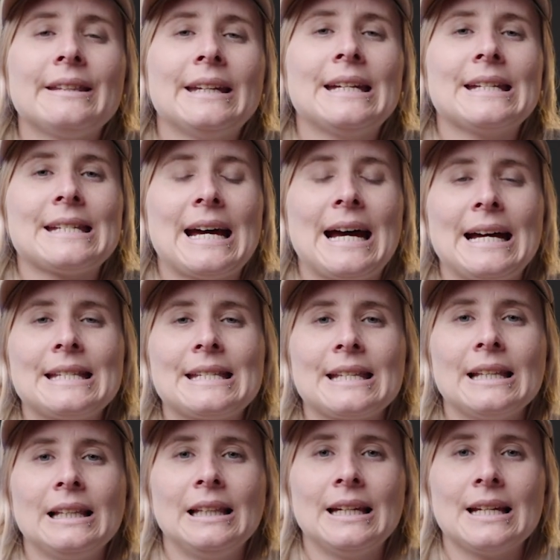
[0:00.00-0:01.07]
thing to add to
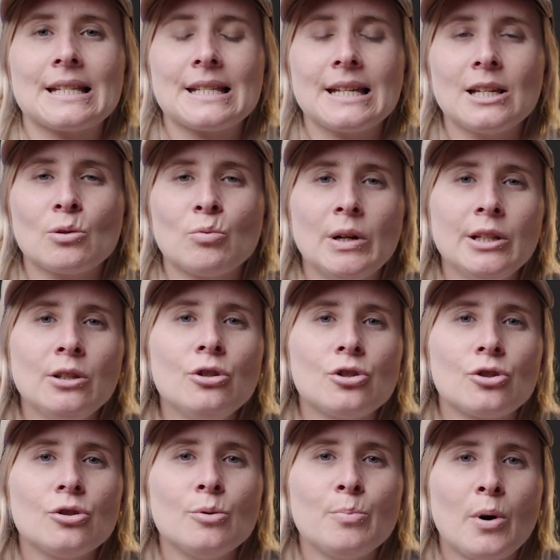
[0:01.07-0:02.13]
the list is when you
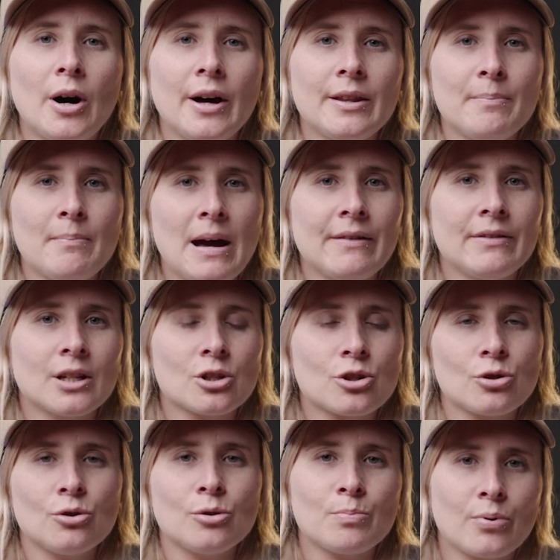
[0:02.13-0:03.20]
do buy the Mavic
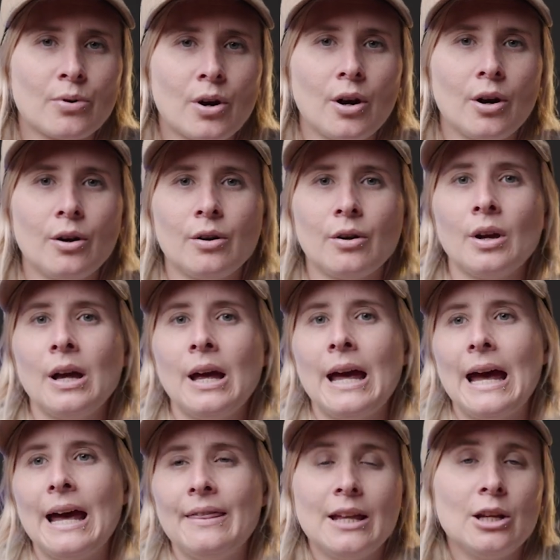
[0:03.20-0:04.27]
2 Pro
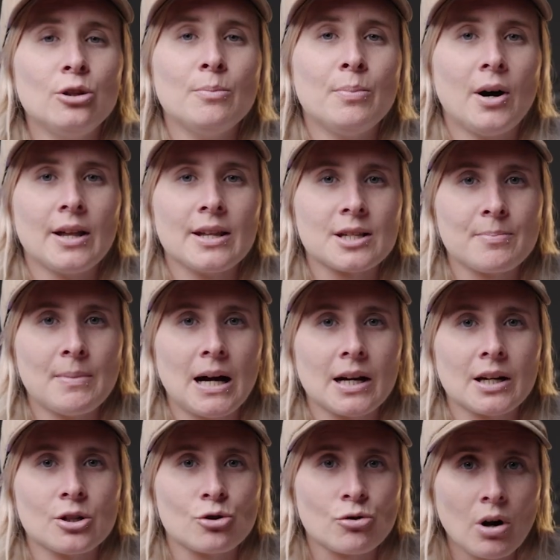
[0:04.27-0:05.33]
and then you buy the smart
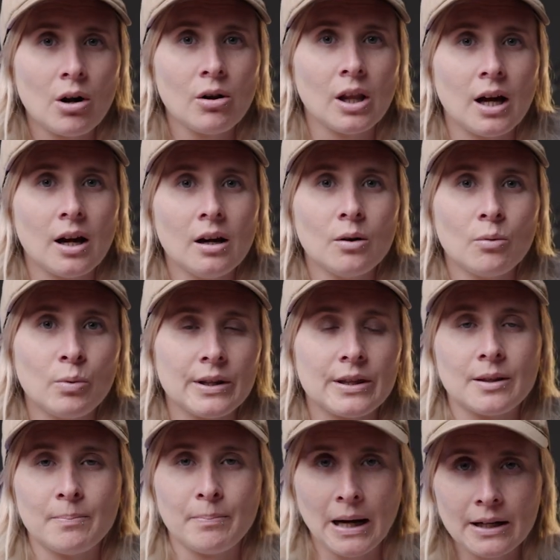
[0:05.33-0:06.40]
controller
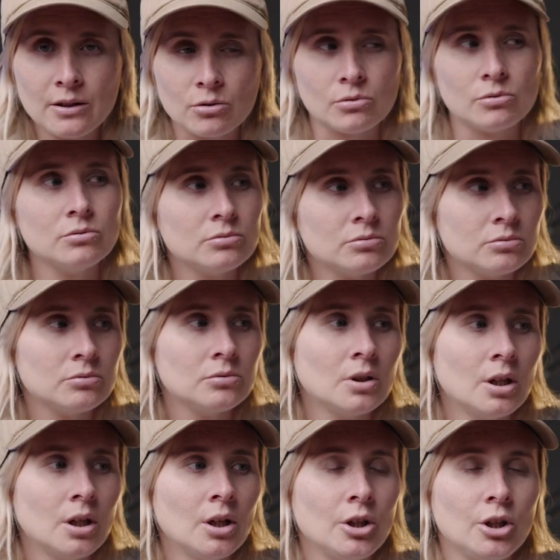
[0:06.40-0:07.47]
with the bundle,
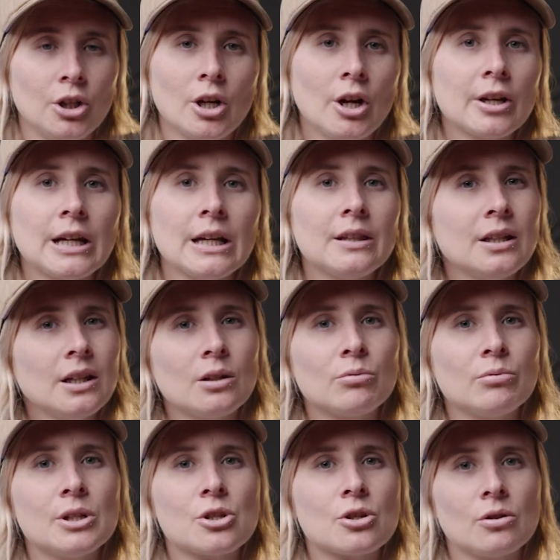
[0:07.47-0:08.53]
you don't get the
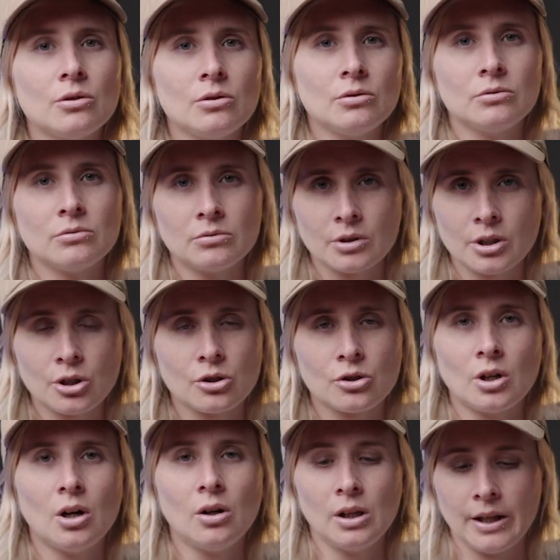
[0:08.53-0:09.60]
original
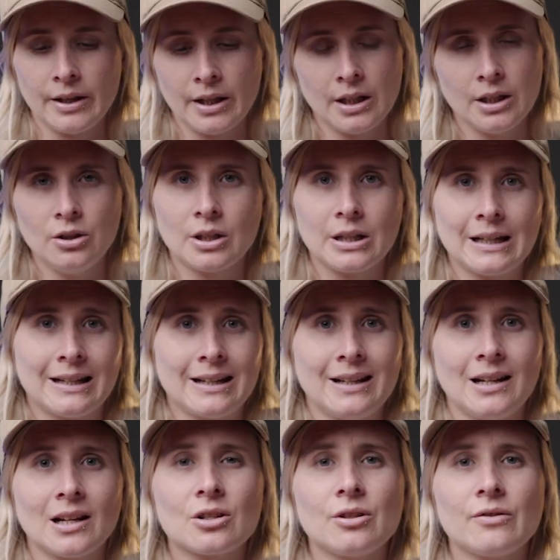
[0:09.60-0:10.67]
controller that you can
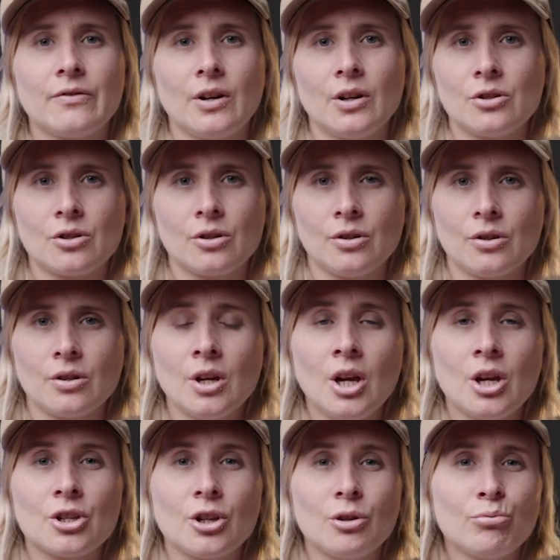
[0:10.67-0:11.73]
connect your phone to.
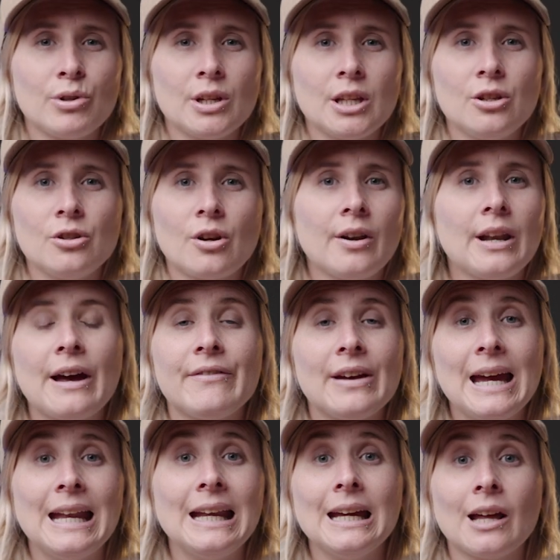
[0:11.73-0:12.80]
So really you don't have
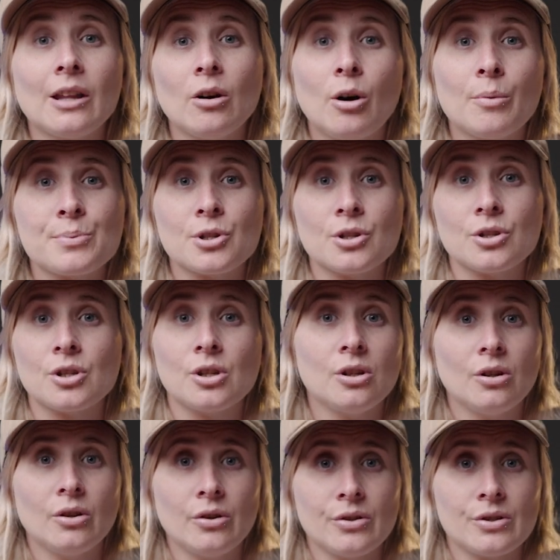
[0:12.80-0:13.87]
any other option to
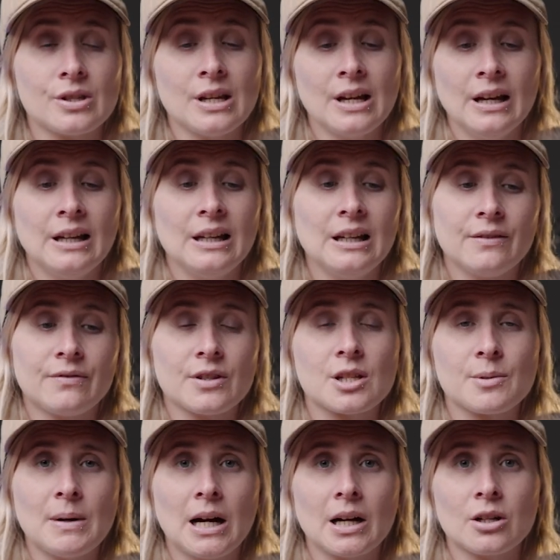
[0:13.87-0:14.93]
use if the
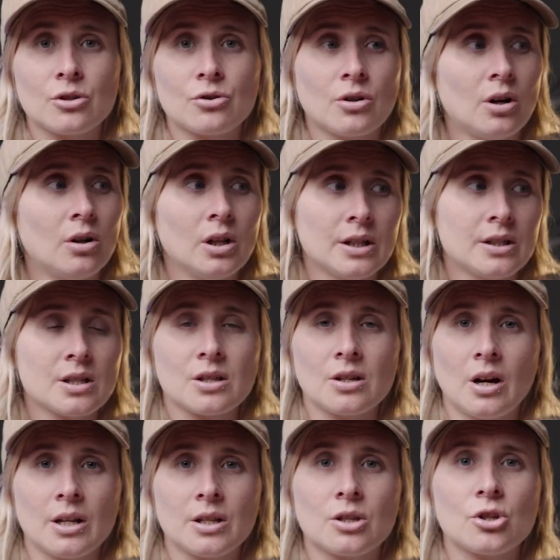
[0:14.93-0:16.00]
smart controller
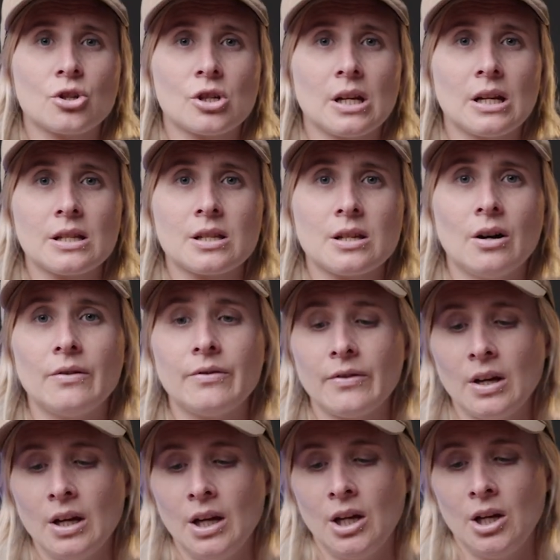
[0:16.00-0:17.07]
decides to shit itself.
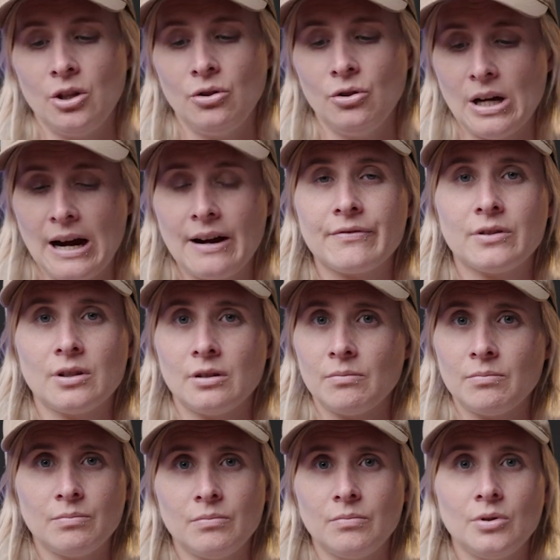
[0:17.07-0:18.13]
You have to
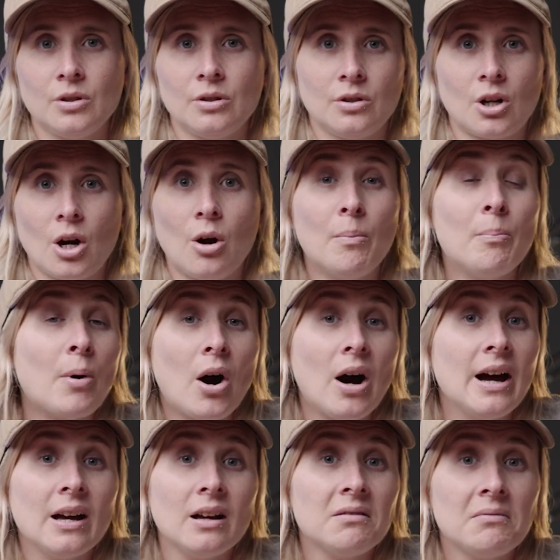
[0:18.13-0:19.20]
go and
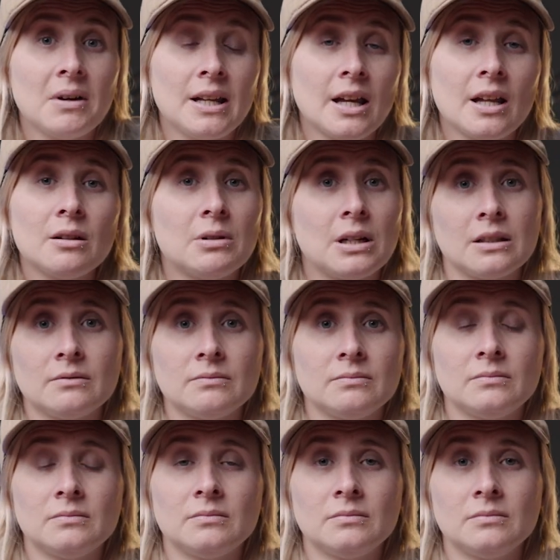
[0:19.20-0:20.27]
buy another one,
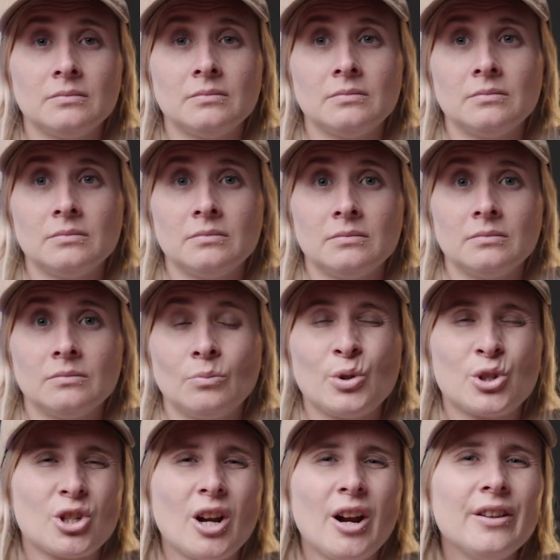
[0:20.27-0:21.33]

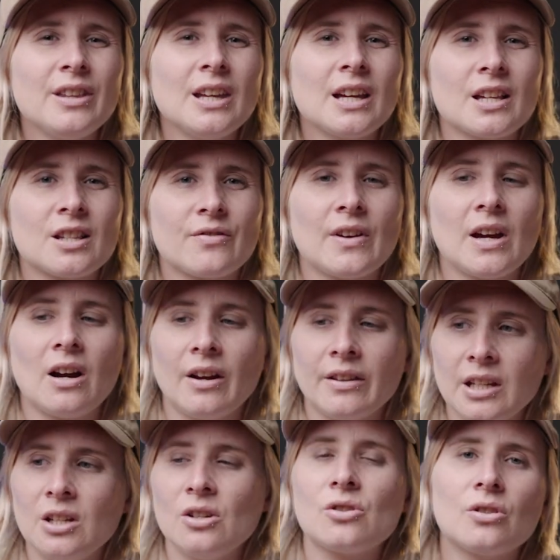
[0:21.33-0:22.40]
which I don't think is fair. I
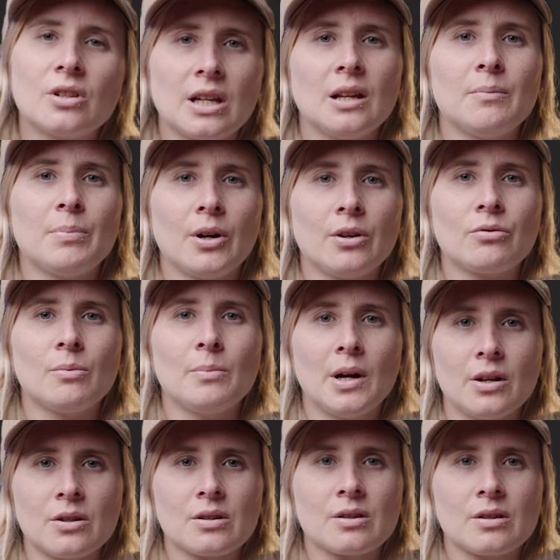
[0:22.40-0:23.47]
think you should get both
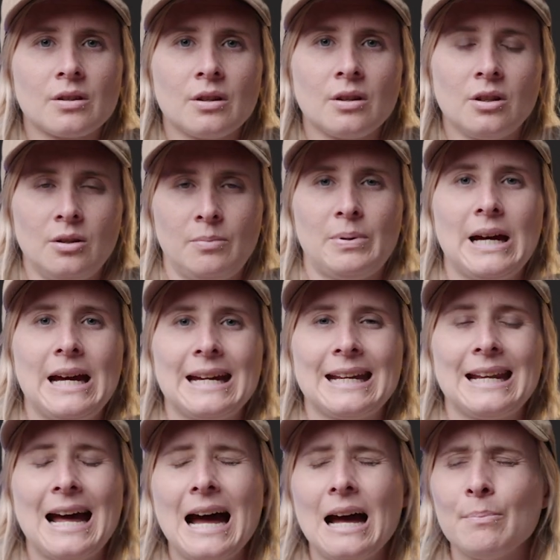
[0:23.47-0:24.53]
remotes. You're paying
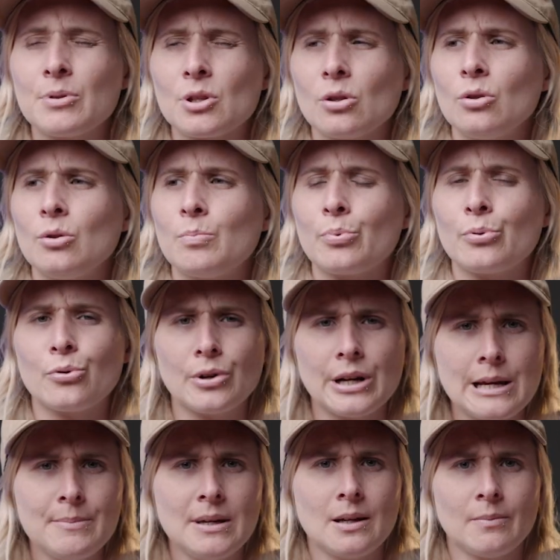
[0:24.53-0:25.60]
an absolute
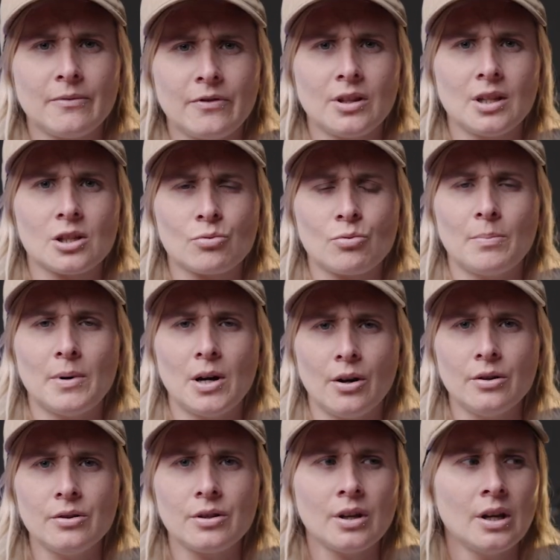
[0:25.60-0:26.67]
premium for this
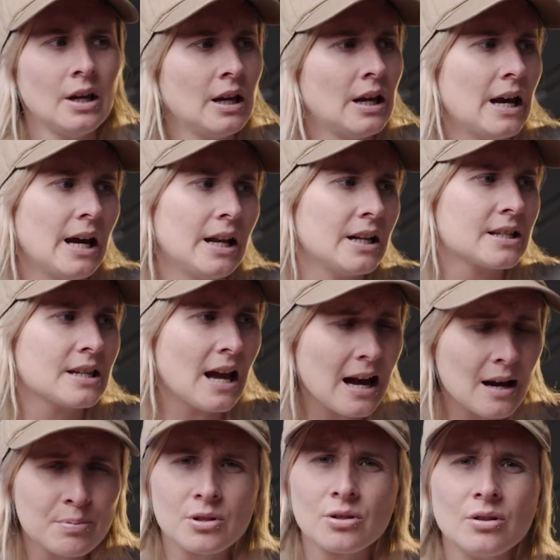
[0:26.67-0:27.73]
remote and it's
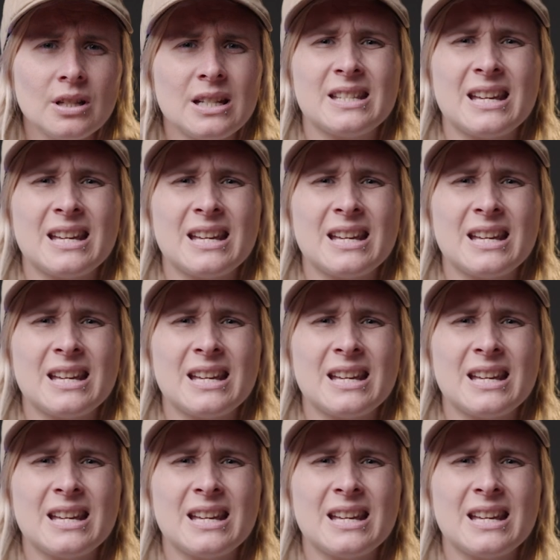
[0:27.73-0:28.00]
absolutely